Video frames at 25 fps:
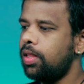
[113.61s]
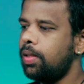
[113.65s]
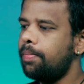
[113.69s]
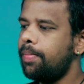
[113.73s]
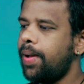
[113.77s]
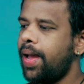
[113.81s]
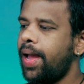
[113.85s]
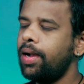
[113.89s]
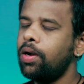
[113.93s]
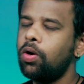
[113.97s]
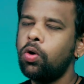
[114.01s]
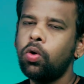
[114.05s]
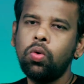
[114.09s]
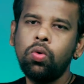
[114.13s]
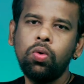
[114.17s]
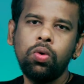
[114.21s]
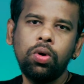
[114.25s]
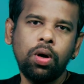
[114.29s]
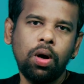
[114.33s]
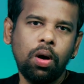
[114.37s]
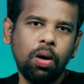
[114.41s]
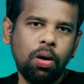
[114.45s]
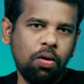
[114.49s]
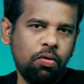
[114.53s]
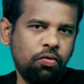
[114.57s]
background
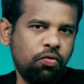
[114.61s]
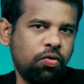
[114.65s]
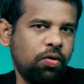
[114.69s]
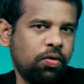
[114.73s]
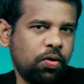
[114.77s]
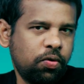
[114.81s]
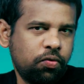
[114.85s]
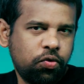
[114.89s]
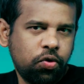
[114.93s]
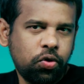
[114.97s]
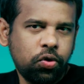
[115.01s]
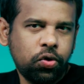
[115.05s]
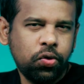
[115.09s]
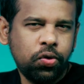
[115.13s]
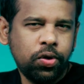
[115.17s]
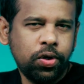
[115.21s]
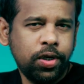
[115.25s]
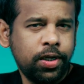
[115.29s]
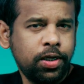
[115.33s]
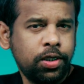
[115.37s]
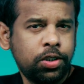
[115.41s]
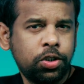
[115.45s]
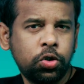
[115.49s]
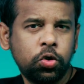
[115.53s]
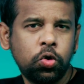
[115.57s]
of our photo
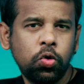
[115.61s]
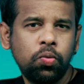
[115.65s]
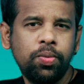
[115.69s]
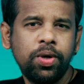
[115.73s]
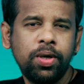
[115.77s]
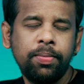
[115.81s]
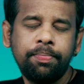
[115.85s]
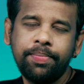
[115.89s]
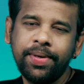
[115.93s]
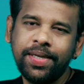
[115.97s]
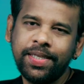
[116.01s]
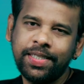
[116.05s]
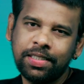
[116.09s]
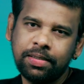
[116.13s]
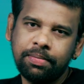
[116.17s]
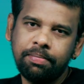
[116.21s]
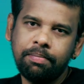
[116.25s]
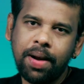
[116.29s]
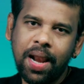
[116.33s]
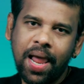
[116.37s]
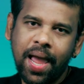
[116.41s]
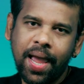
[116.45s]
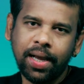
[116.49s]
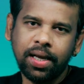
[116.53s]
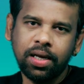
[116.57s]
needs to be pitch
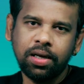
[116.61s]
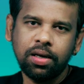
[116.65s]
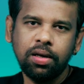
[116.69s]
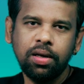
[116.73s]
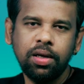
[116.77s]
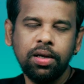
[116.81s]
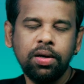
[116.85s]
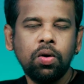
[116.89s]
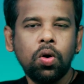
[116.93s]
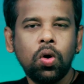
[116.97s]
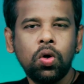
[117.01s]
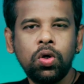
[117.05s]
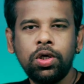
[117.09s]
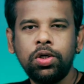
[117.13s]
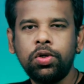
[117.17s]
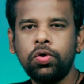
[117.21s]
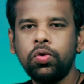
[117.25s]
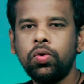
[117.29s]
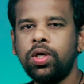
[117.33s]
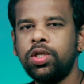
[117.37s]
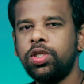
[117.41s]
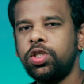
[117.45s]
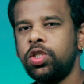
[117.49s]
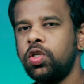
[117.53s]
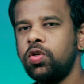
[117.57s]
black in order to
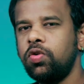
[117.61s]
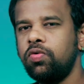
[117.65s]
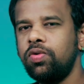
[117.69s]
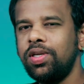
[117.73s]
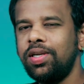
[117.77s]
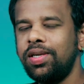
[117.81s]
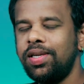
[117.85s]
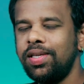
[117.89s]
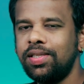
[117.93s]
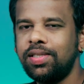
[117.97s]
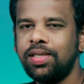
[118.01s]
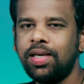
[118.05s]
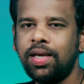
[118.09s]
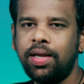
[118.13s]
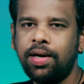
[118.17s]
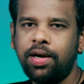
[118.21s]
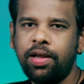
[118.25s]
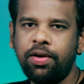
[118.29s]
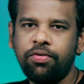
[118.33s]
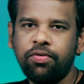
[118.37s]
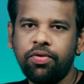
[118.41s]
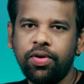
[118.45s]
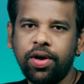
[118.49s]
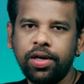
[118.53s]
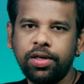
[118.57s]
achieve the desired
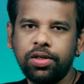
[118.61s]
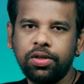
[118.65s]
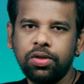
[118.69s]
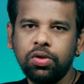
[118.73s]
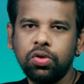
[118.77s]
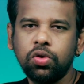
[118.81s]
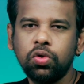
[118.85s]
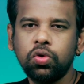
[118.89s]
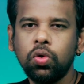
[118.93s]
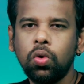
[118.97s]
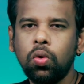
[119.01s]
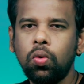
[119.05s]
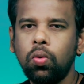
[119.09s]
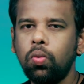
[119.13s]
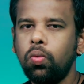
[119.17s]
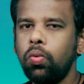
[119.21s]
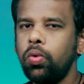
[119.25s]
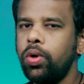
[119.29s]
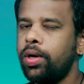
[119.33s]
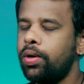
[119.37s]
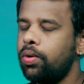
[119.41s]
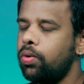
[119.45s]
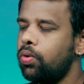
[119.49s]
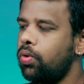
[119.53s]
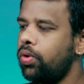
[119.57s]
effect. So we
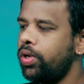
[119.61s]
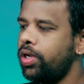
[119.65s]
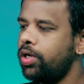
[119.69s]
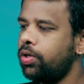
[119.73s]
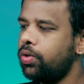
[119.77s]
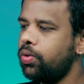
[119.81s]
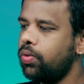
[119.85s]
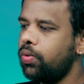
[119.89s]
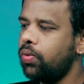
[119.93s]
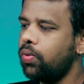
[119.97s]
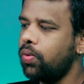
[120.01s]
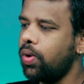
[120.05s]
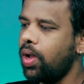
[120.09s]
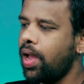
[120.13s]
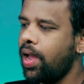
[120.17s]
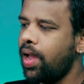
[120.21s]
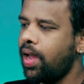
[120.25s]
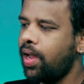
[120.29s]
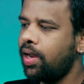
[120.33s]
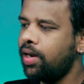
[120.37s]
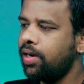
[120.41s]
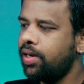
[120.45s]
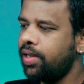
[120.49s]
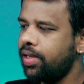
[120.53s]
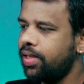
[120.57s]
are going to
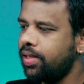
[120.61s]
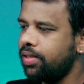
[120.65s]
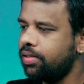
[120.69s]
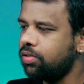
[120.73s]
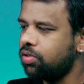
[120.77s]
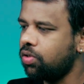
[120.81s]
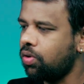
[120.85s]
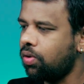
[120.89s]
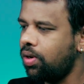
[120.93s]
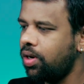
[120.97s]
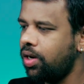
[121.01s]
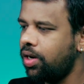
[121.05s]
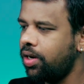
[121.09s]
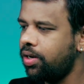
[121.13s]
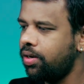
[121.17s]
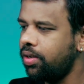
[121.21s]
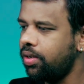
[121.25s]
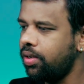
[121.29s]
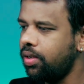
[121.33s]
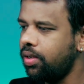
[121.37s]
add a solid